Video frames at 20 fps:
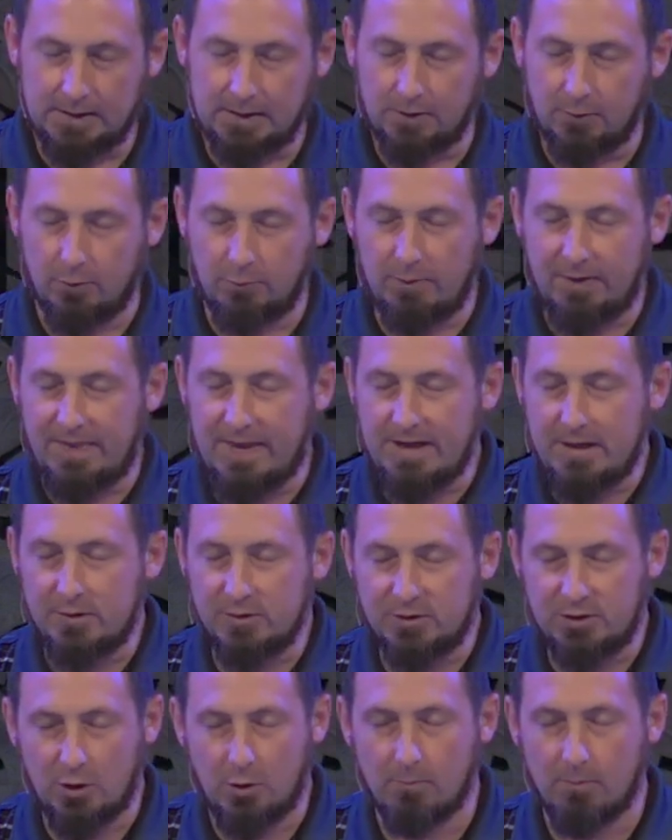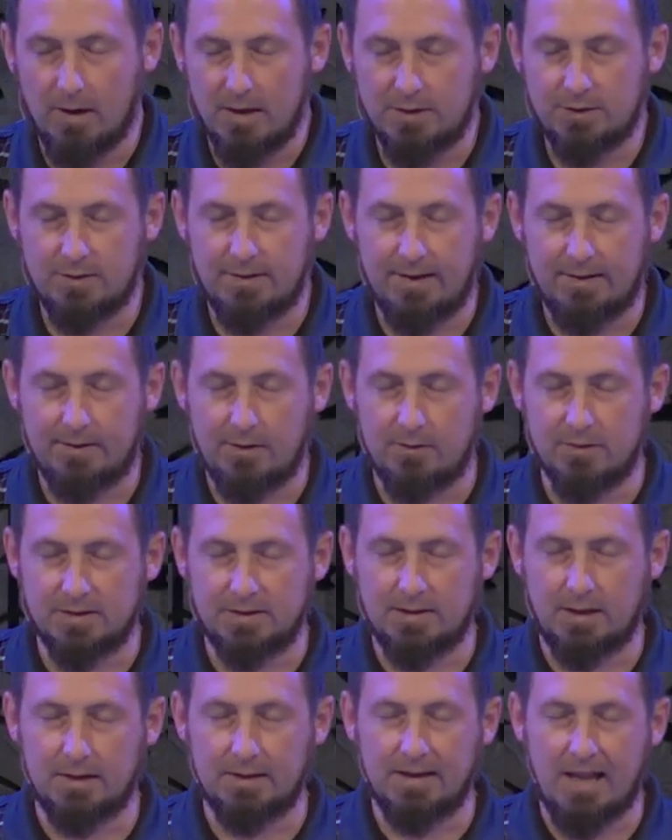Lord, we thank you so much that there is
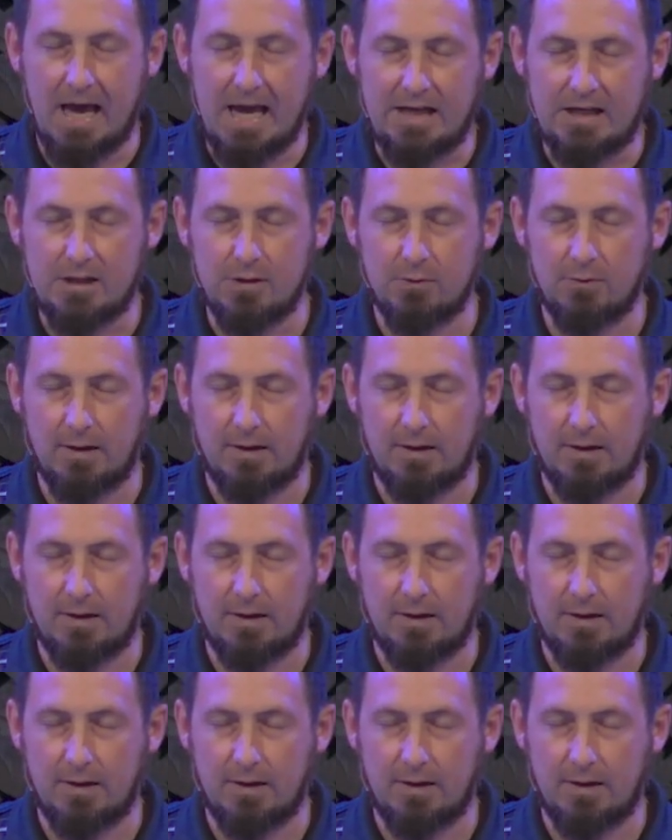none like you,